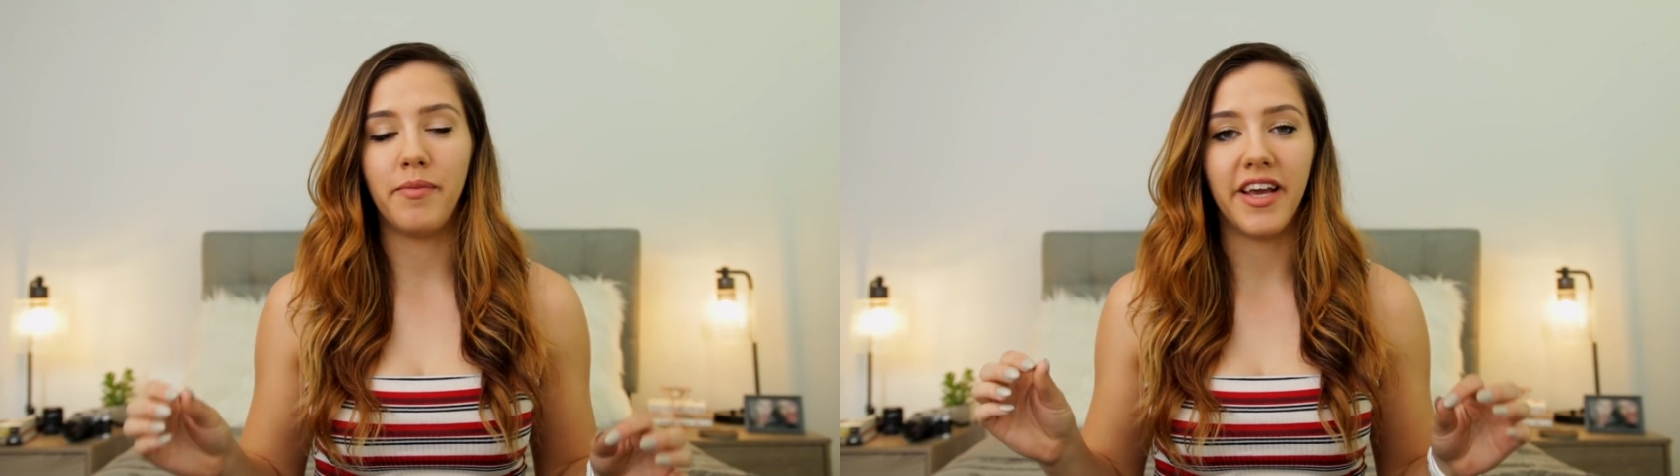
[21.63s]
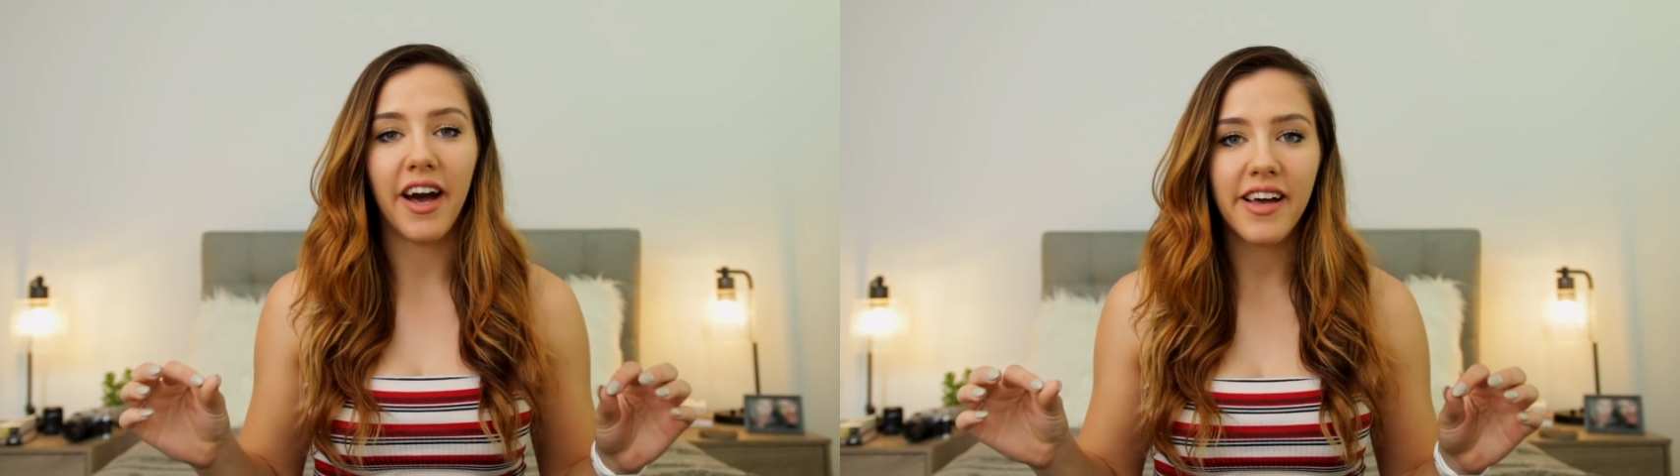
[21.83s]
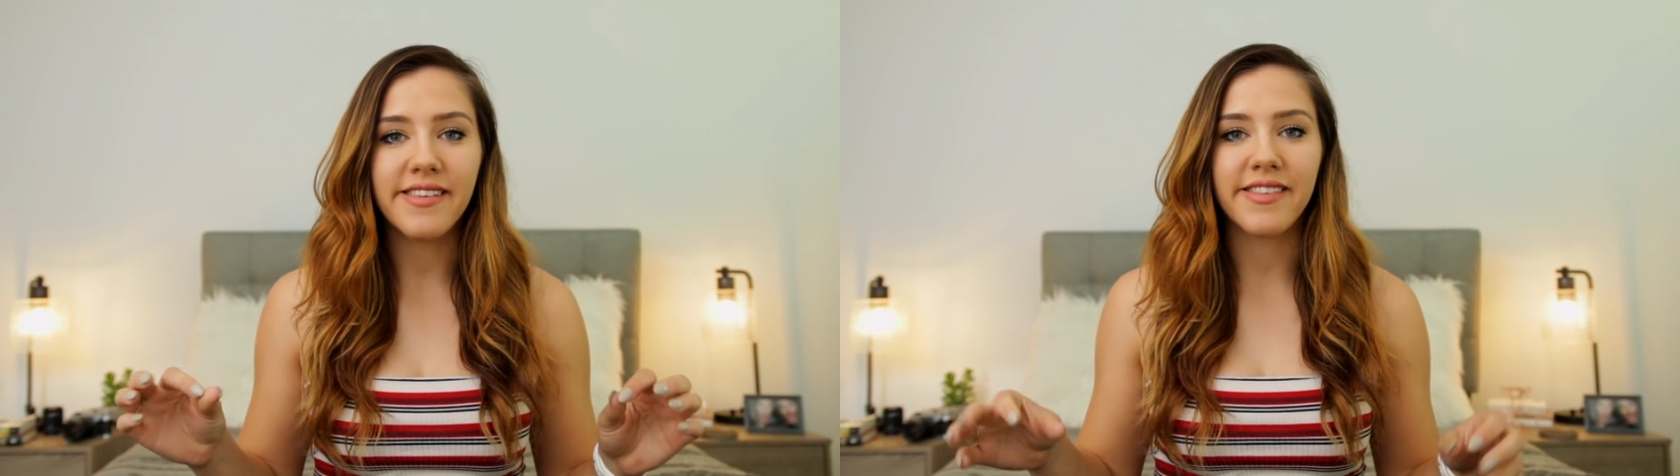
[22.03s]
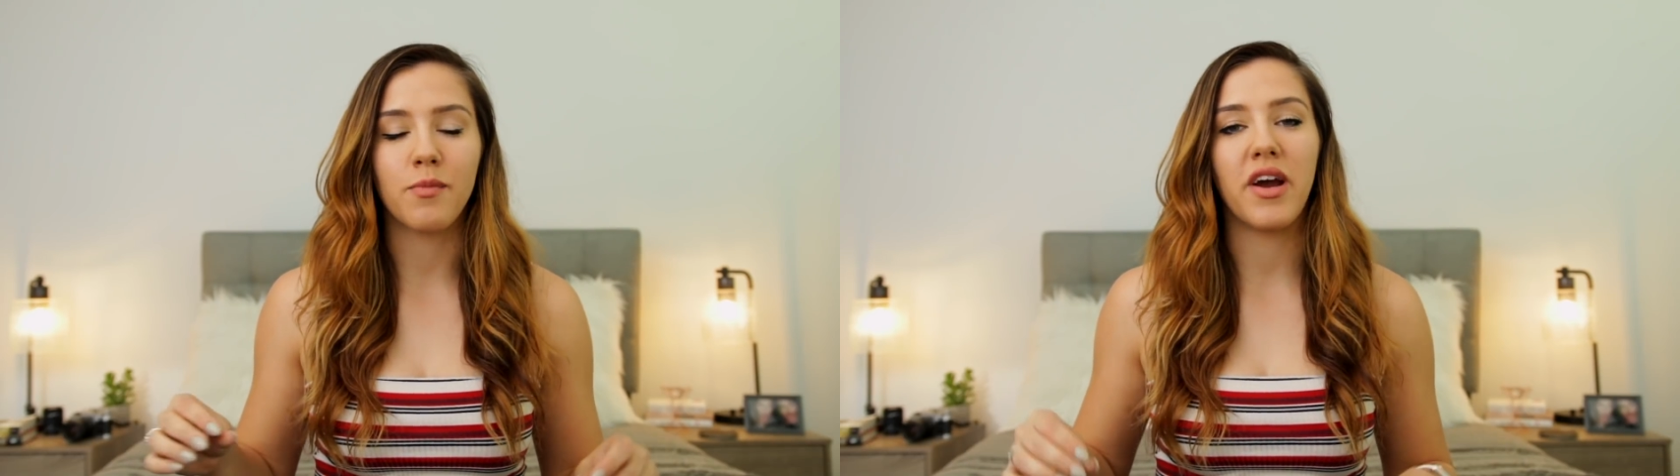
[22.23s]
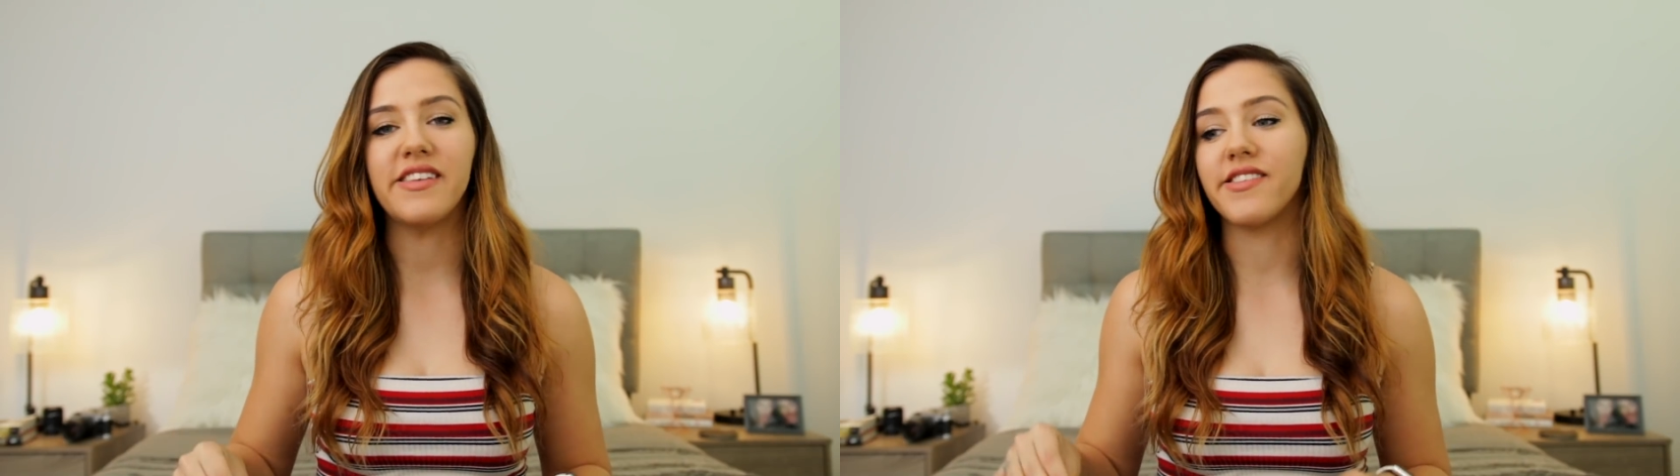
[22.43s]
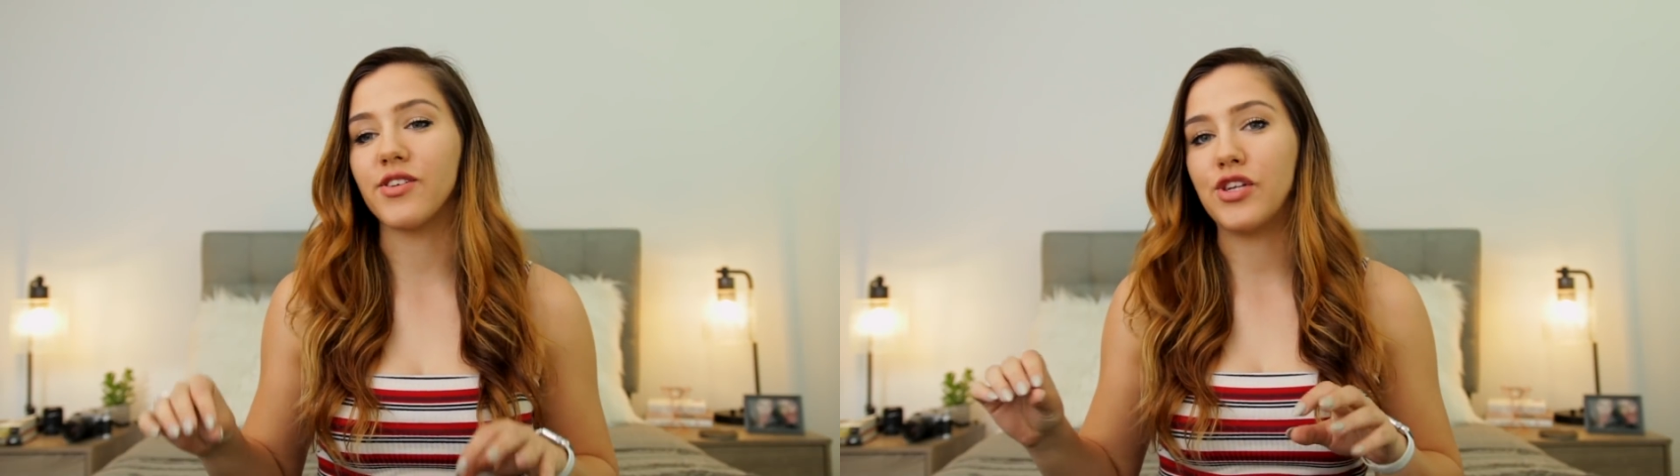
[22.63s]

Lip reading: because their prices are